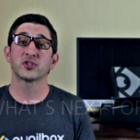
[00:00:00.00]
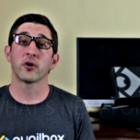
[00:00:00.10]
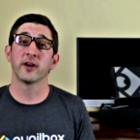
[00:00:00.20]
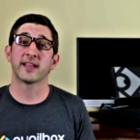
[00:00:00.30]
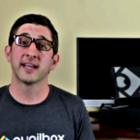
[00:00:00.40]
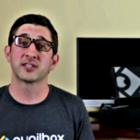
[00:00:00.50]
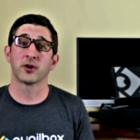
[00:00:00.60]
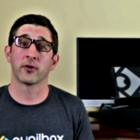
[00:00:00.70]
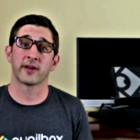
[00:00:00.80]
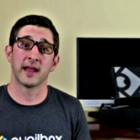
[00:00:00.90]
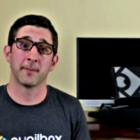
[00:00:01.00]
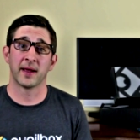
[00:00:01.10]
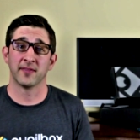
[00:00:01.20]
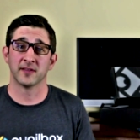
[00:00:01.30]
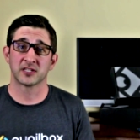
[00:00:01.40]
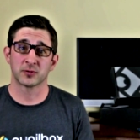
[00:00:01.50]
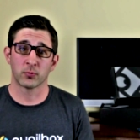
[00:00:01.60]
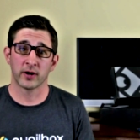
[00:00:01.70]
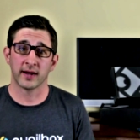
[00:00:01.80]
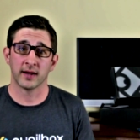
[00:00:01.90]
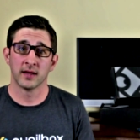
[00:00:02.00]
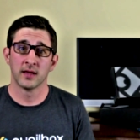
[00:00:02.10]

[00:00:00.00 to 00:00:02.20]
starting a Kickstarter campaign this spring,